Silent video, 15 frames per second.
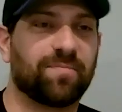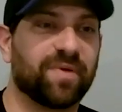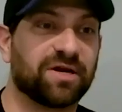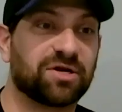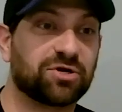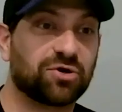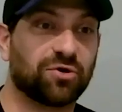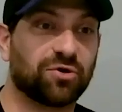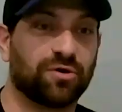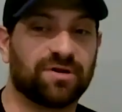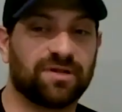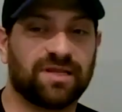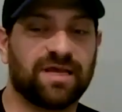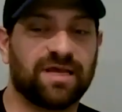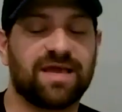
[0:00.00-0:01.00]
but
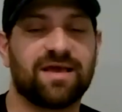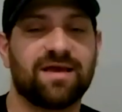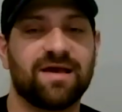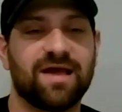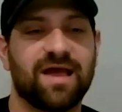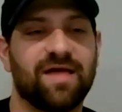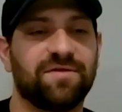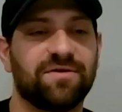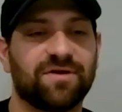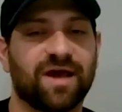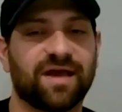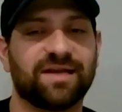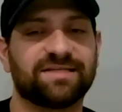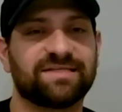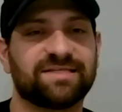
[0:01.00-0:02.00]
currently in the
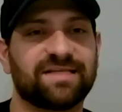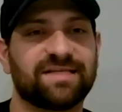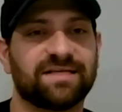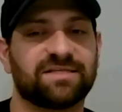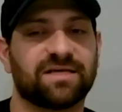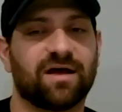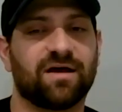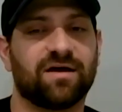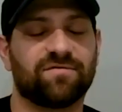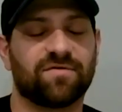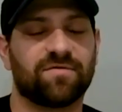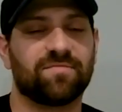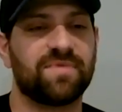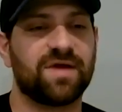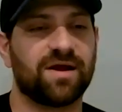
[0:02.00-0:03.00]
United States of
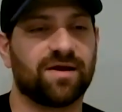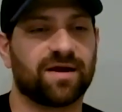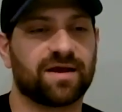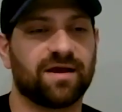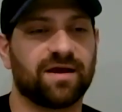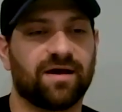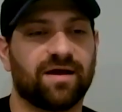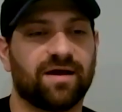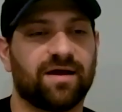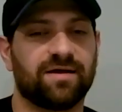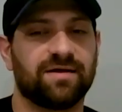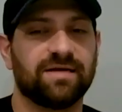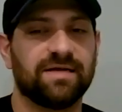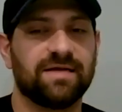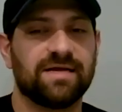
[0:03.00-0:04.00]
America.